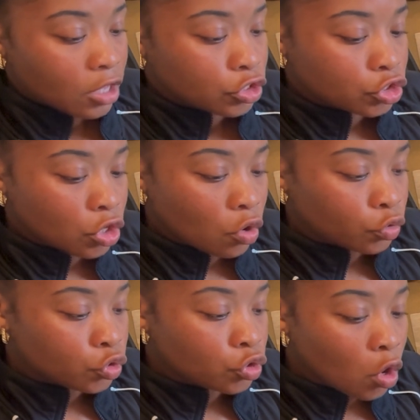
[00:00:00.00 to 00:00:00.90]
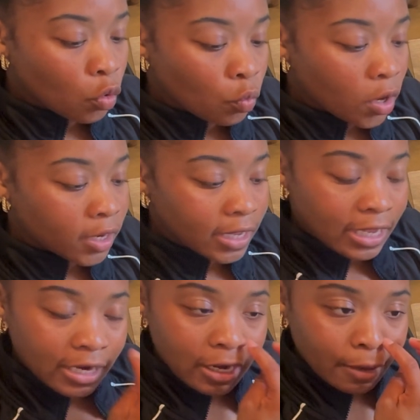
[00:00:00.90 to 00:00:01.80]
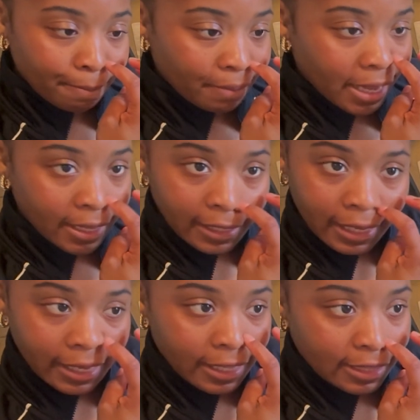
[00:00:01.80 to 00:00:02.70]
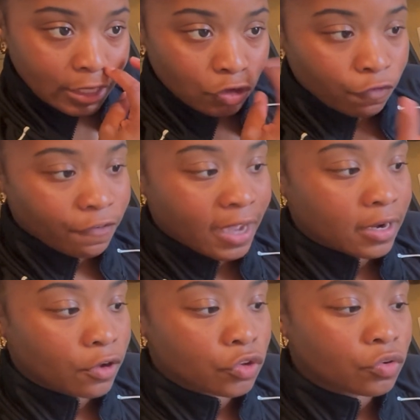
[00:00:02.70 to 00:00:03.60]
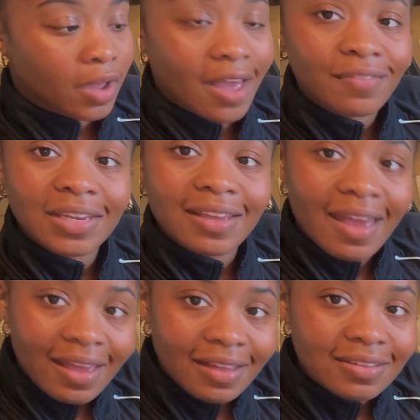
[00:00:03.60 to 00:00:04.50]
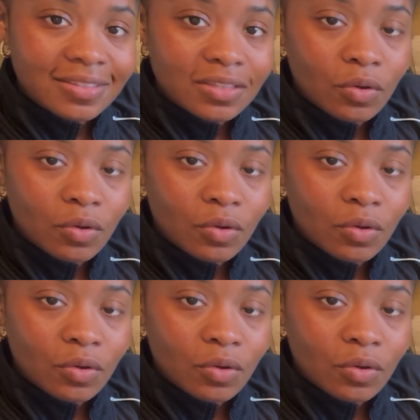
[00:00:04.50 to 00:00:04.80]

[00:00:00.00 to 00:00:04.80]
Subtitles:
So you don't want to end up baking and then you find out you don't have any eggs.